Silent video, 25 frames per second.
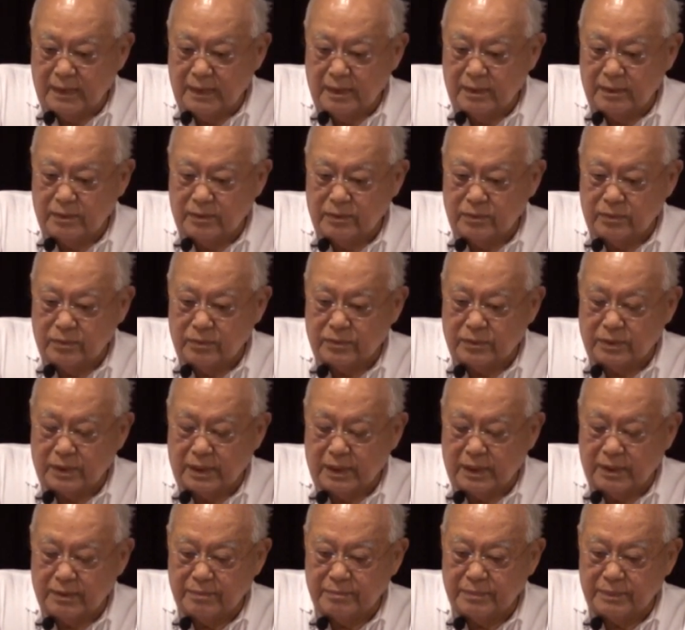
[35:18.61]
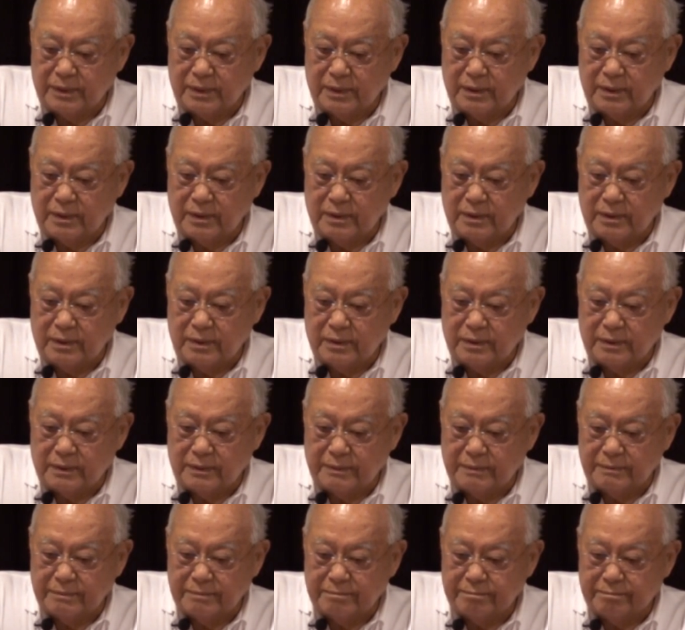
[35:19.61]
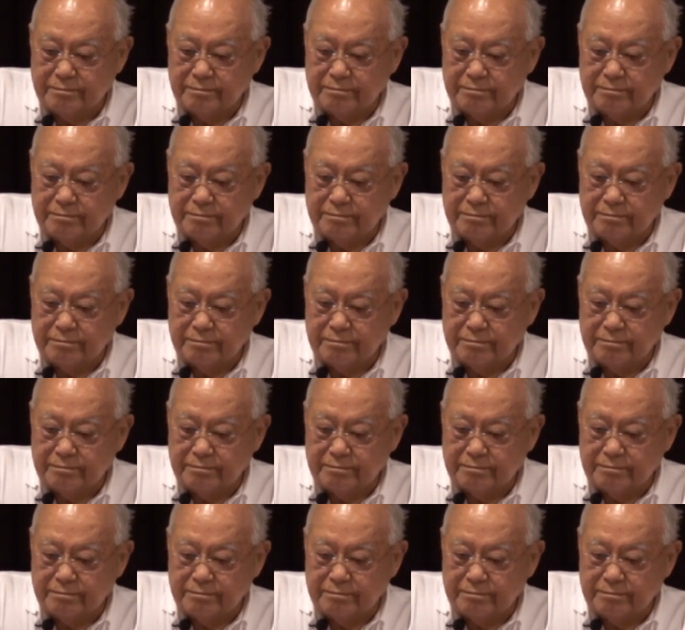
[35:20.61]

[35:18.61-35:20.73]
in due time, the um,